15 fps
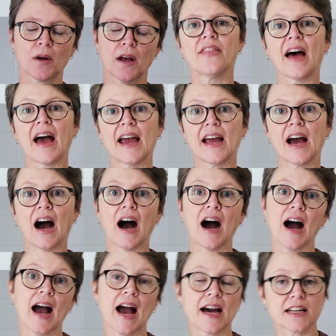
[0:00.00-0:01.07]
they
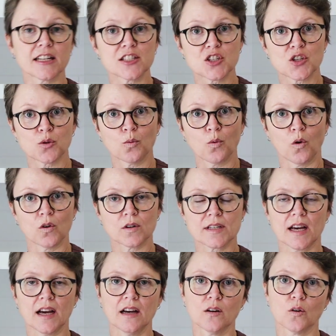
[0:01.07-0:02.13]
are added to
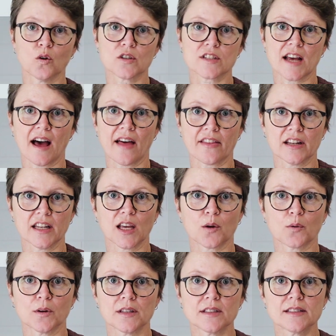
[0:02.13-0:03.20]
water or to other
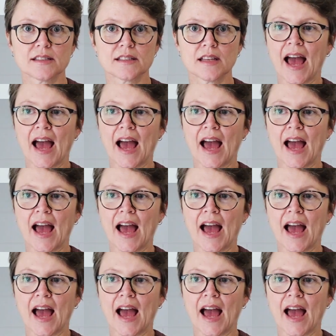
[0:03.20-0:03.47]
liquids,